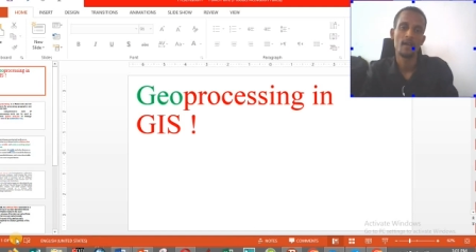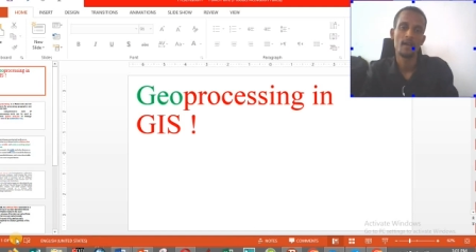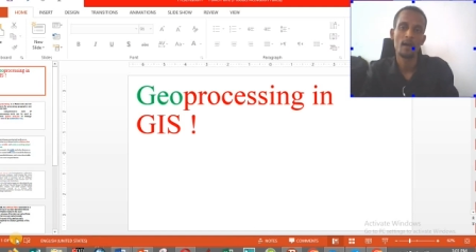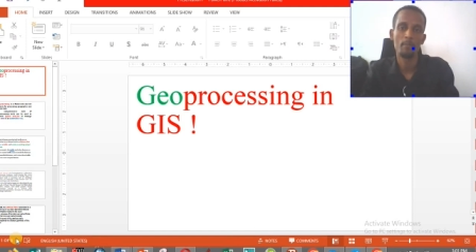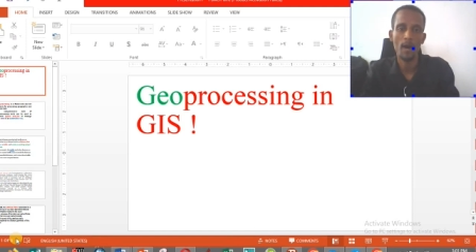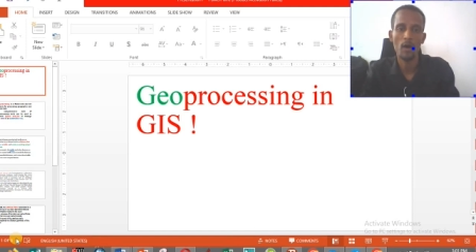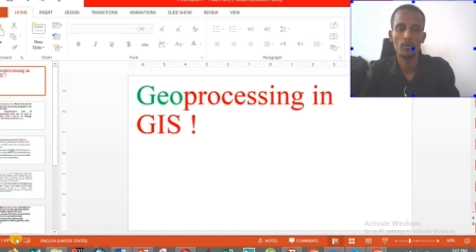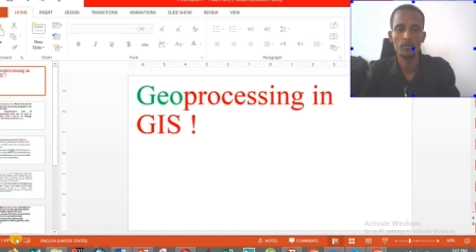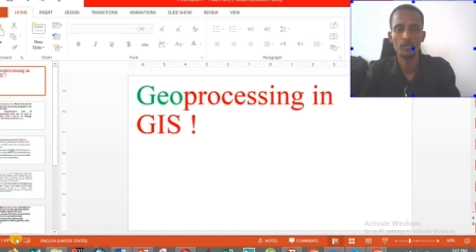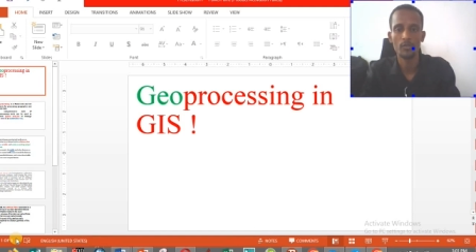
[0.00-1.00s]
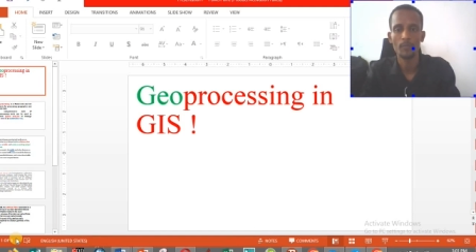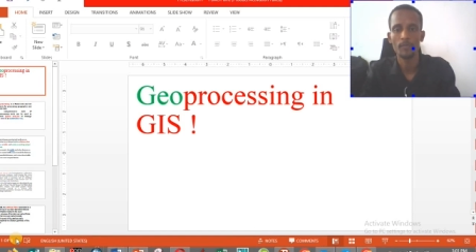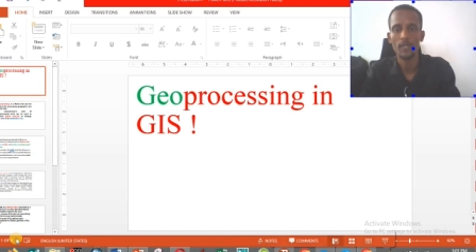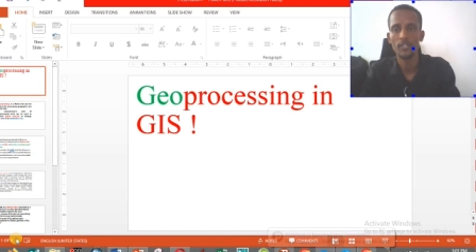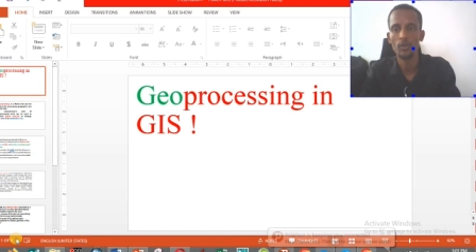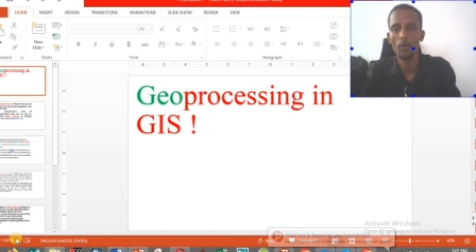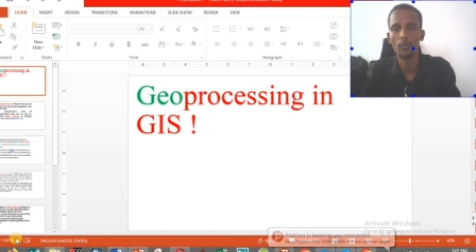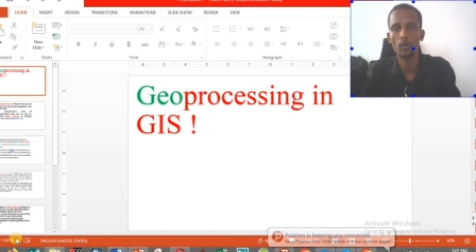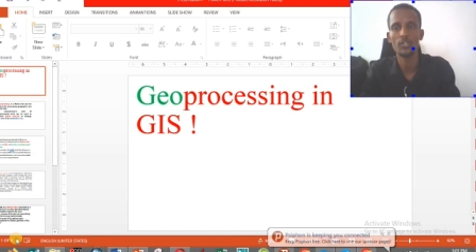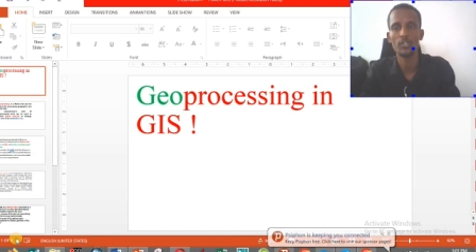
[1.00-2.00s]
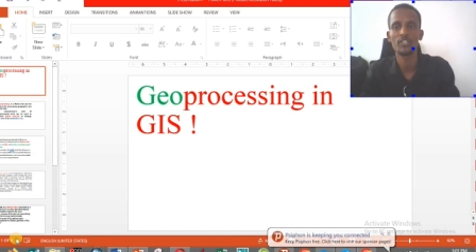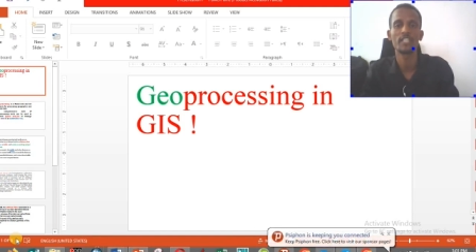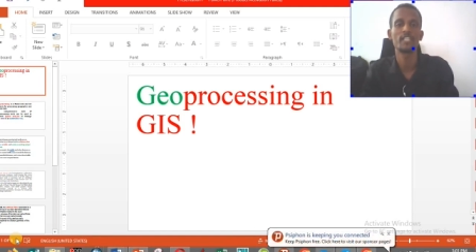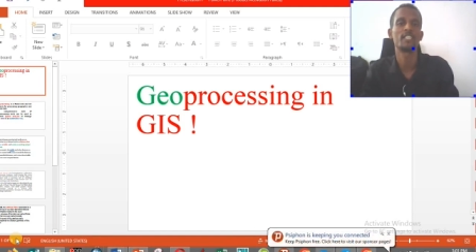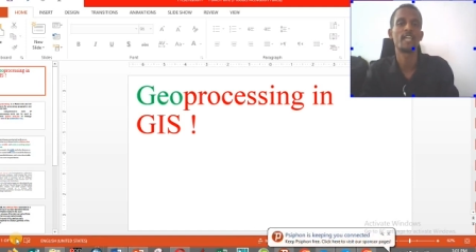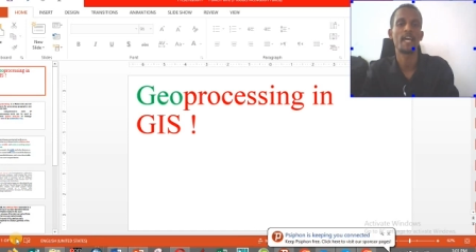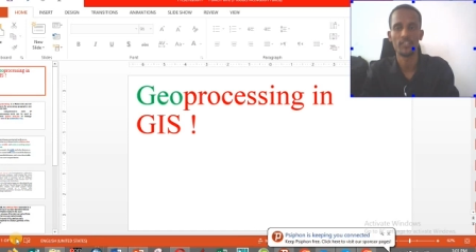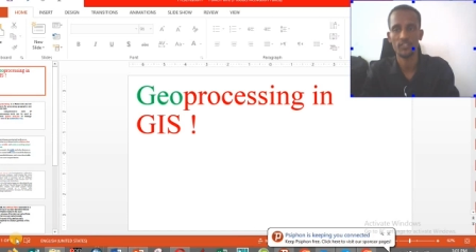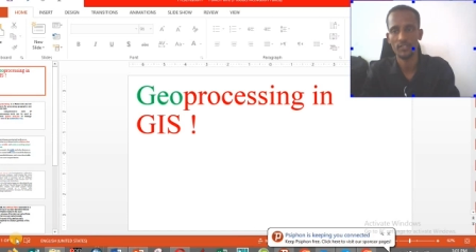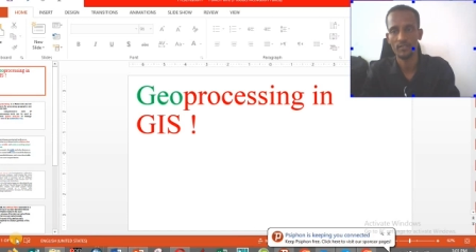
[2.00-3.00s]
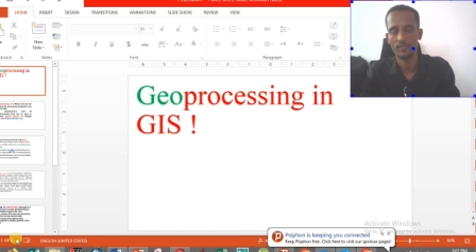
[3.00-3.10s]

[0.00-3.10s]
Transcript: about geoprocessing in GIS.